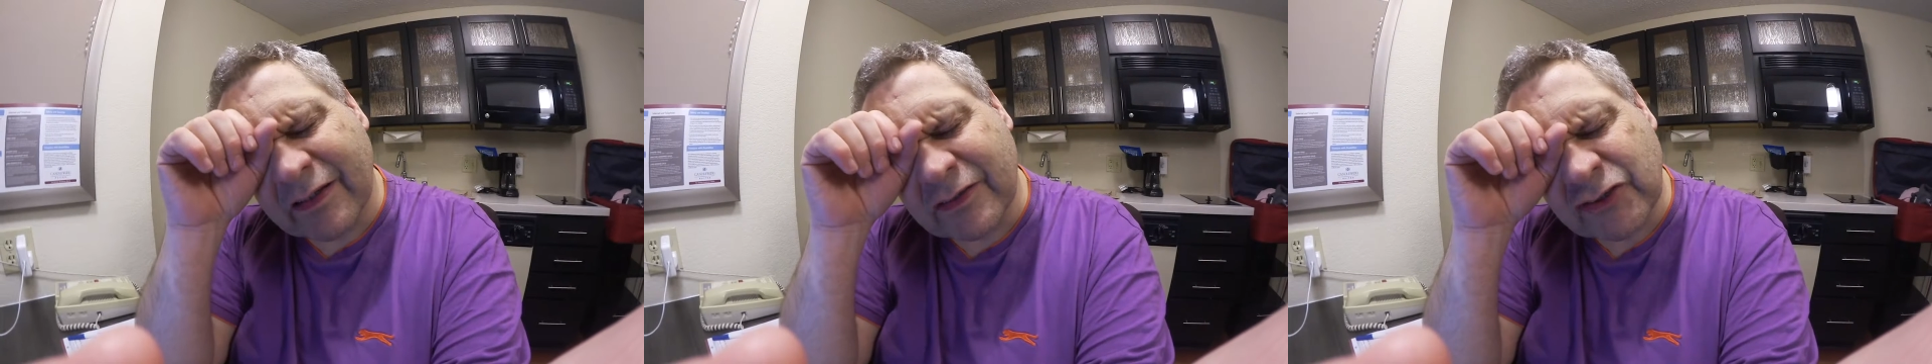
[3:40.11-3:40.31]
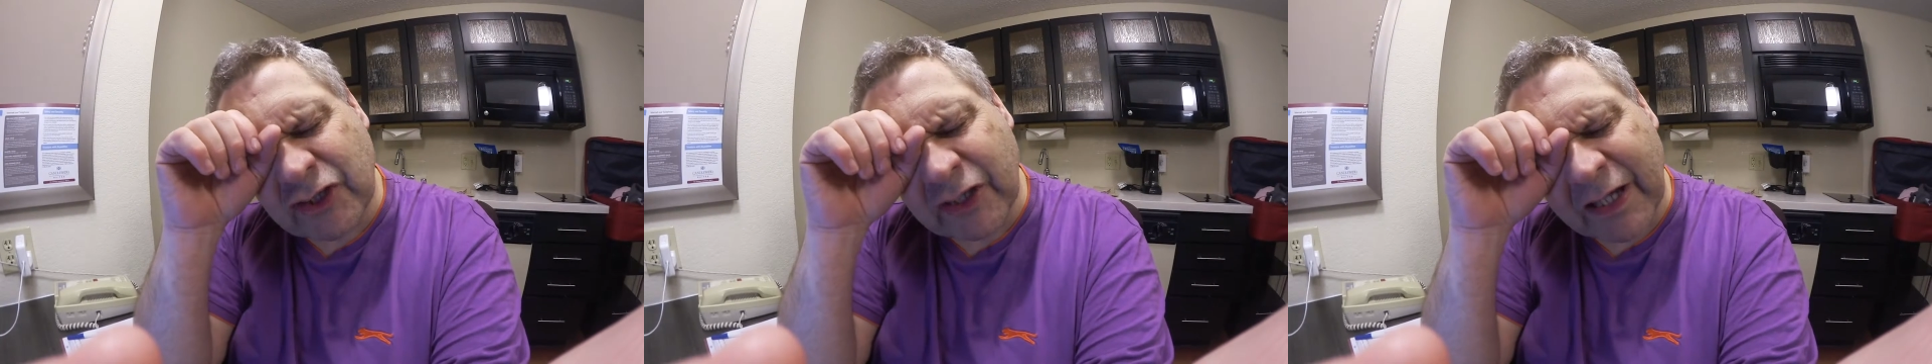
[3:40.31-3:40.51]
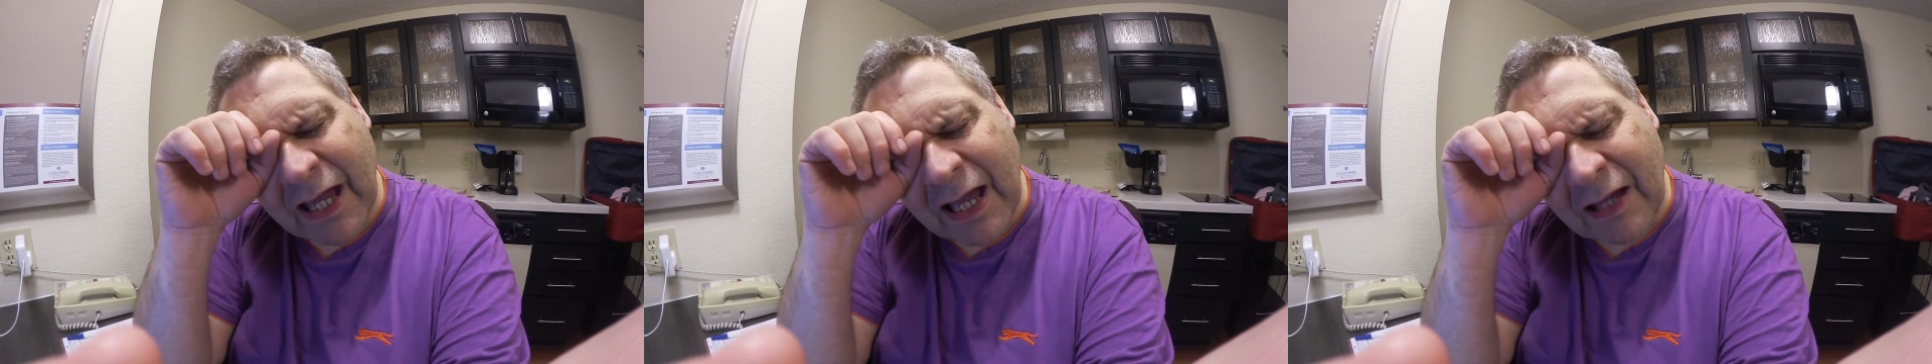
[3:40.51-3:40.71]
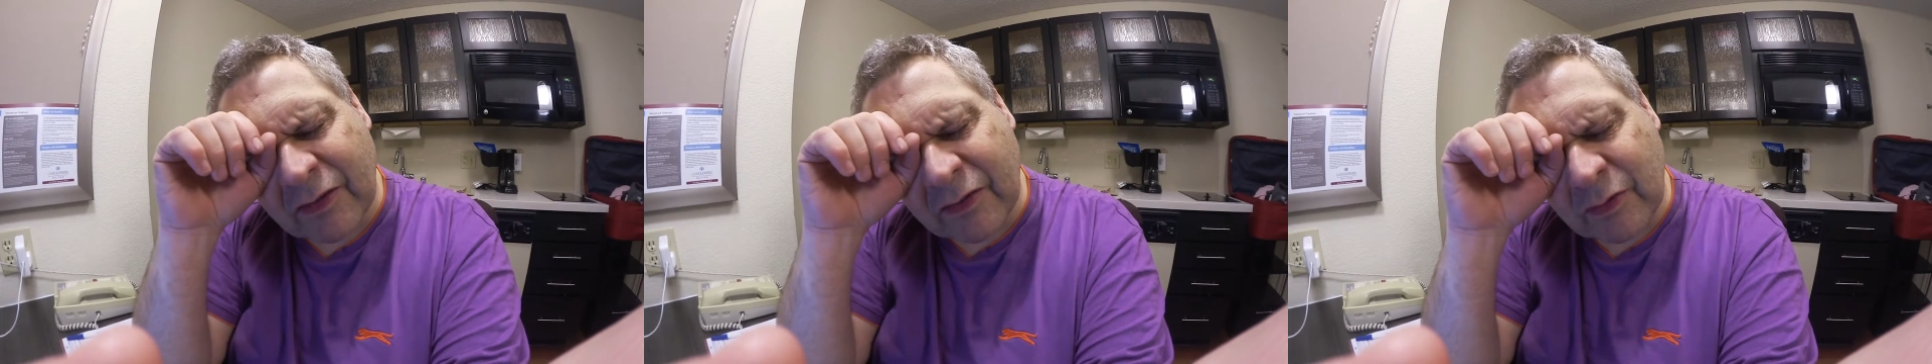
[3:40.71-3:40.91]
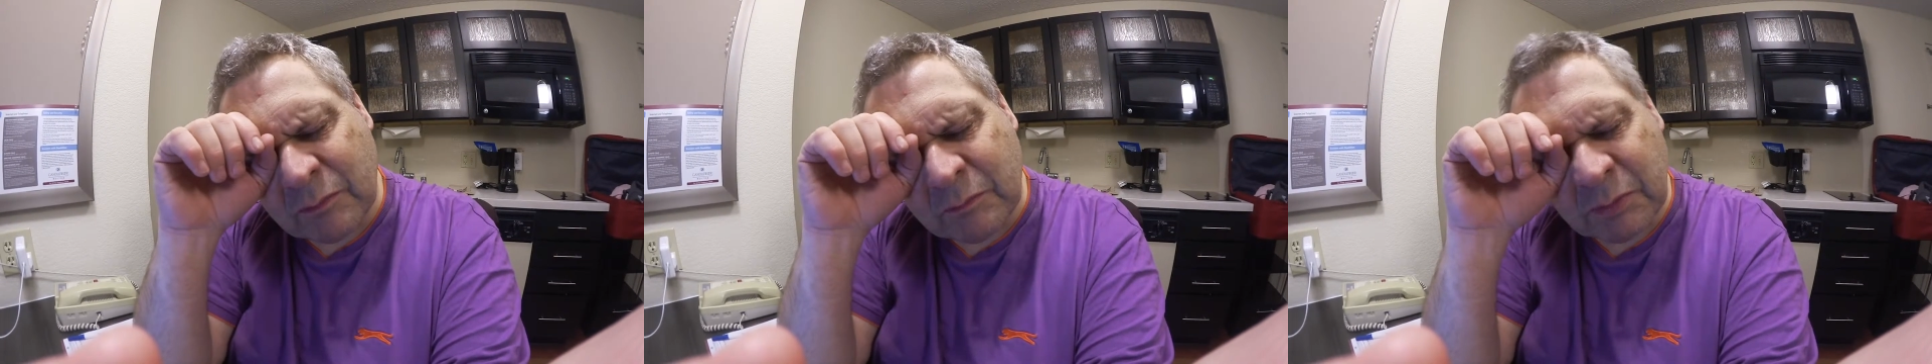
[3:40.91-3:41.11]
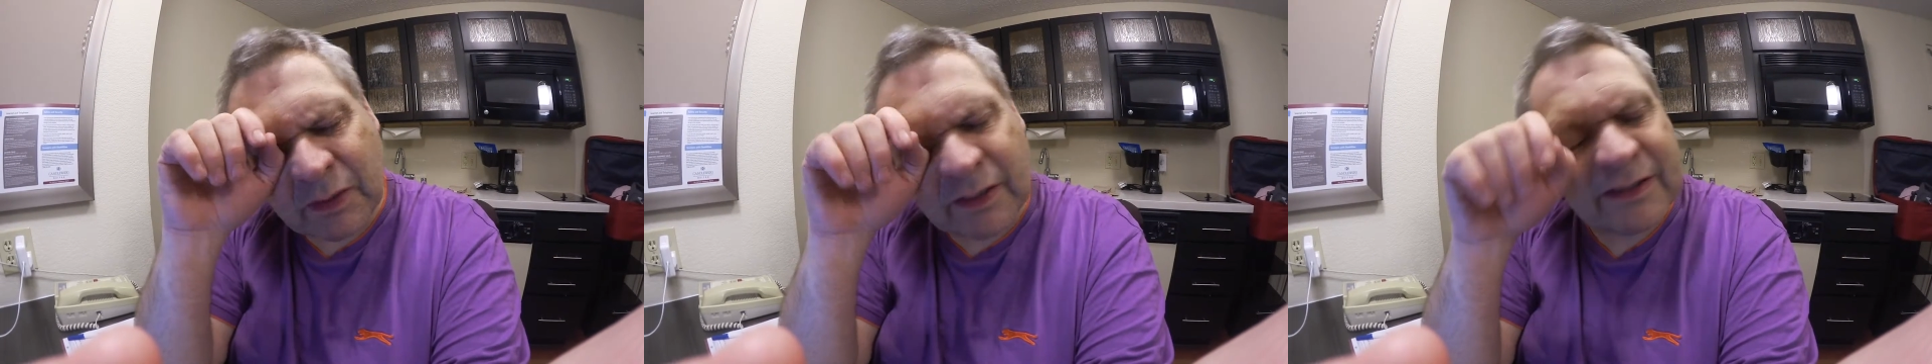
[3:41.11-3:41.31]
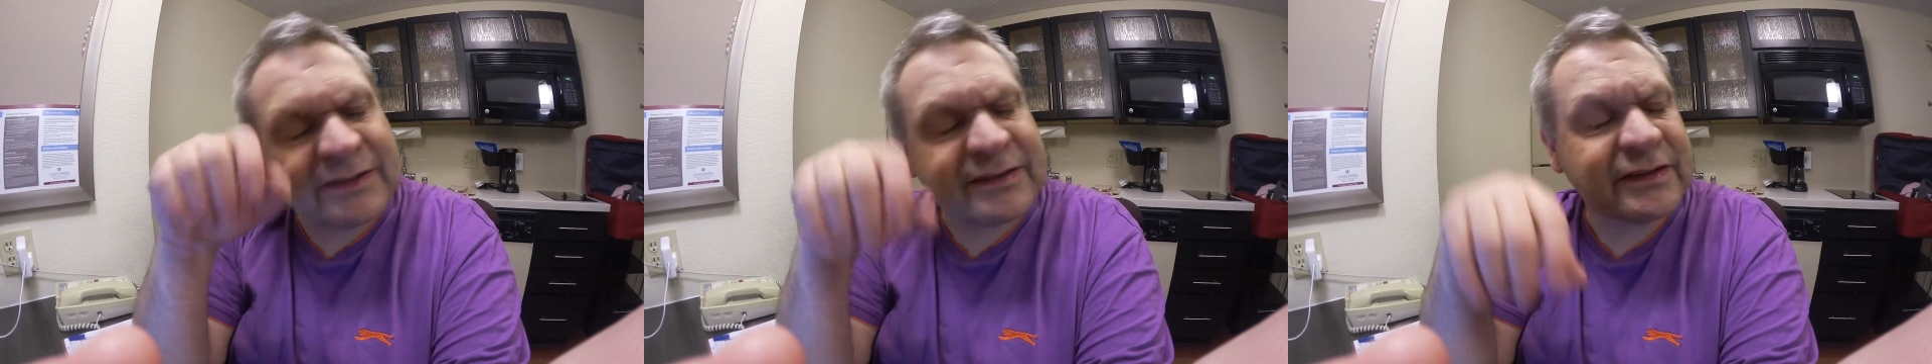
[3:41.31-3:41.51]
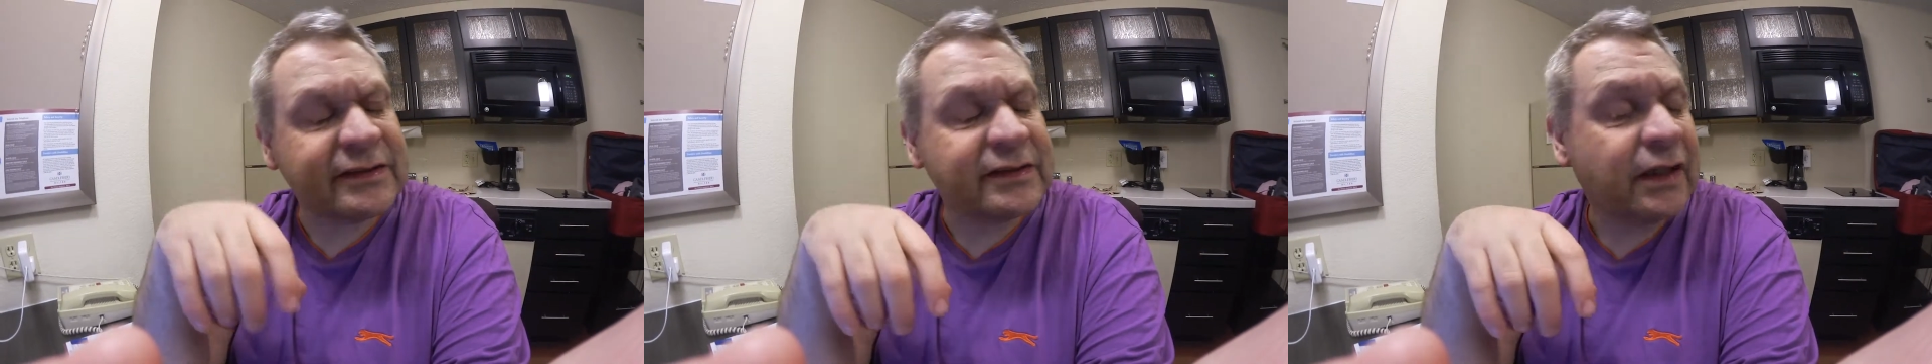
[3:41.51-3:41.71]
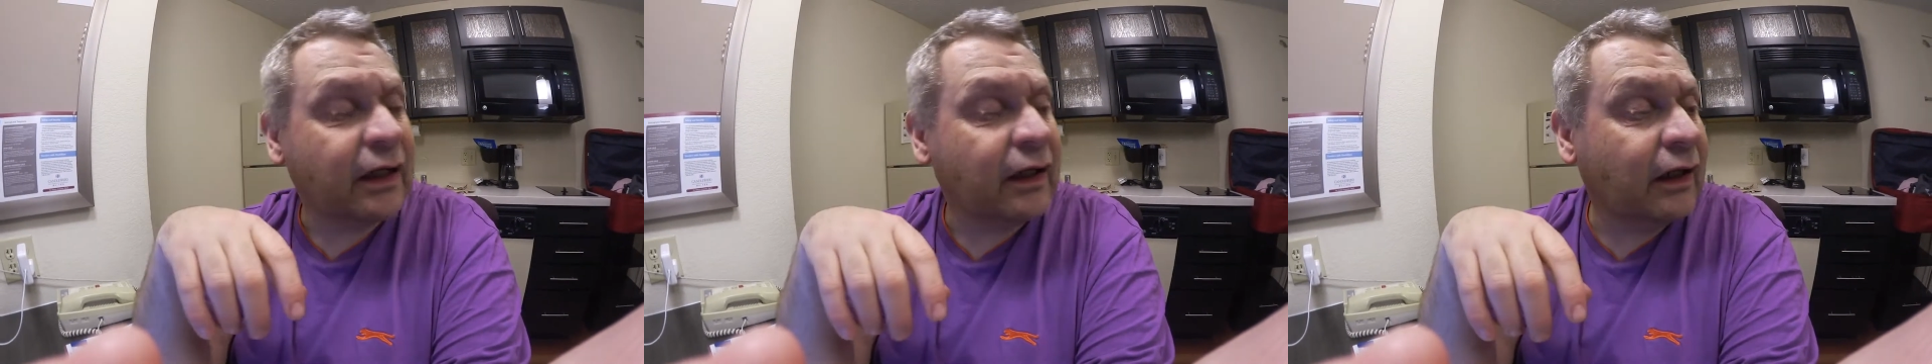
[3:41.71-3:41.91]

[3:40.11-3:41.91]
Chicago and places,